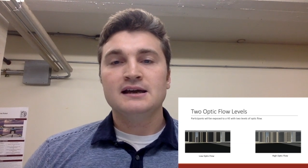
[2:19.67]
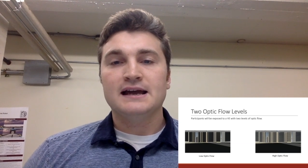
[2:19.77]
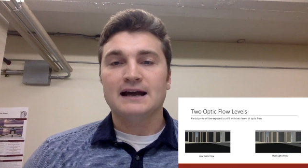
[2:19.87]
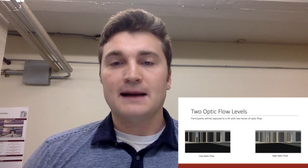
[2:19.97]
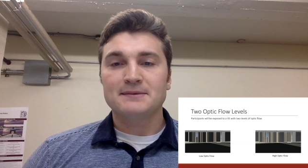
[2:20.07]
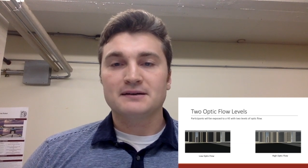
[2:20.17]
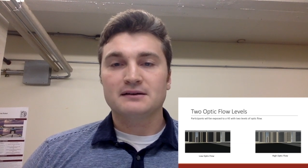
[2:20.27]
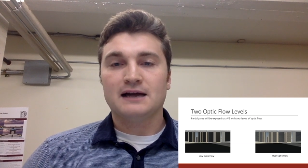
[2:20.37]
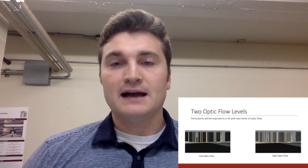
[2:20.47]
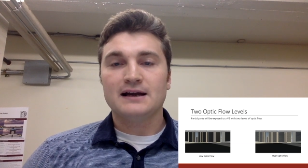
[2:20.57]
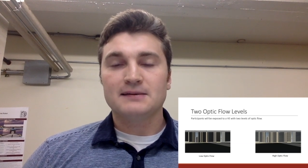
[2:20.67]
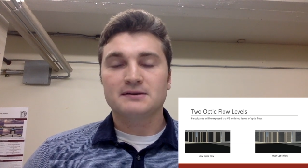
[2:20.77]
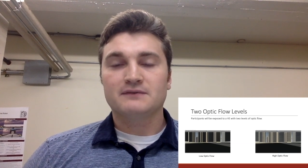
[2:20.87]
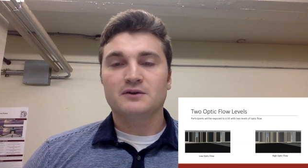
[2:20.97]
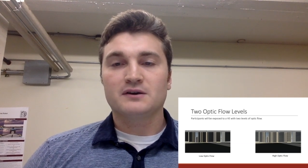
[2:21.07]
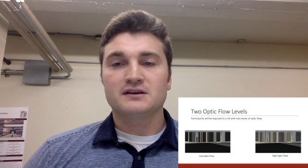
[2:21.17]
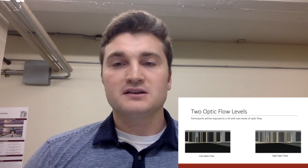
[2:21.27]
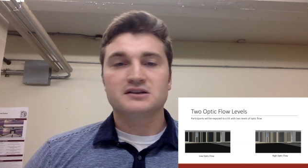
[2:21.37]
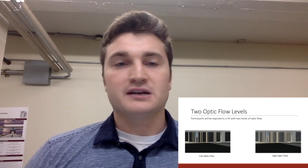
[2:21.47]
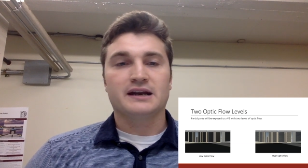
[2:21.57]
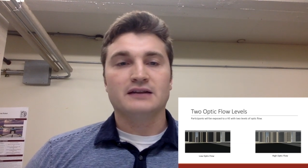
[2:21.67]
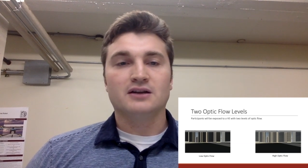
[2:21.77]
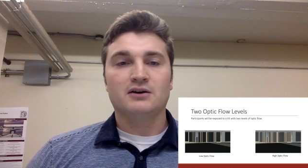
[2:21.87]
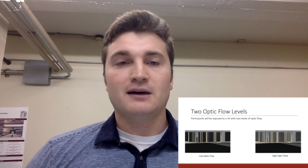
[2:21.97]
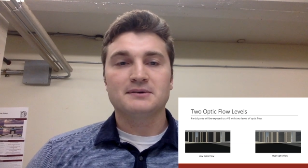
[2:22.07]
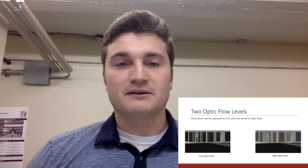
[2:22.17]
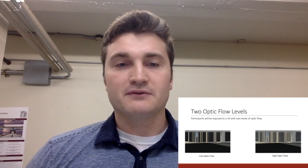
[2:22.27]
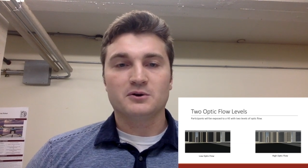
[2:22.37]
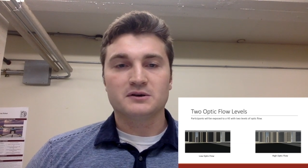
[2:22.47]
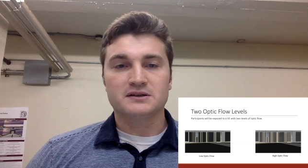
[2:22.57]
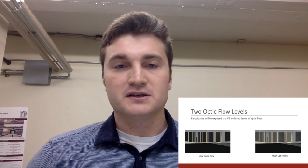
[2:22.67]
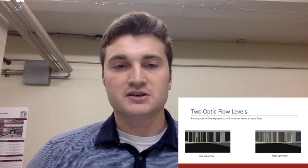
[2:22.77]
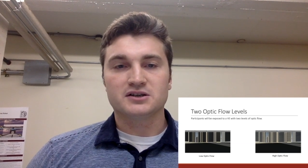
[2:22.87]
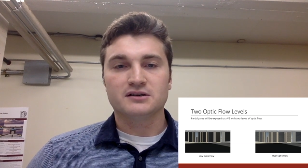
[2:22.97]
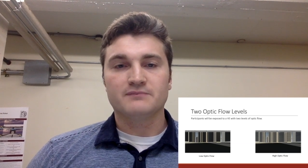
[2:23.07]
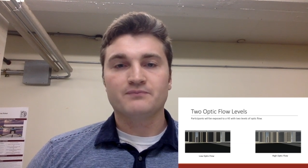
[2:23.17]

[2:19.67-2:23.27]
a high optic flow condition and a low optic flow condition.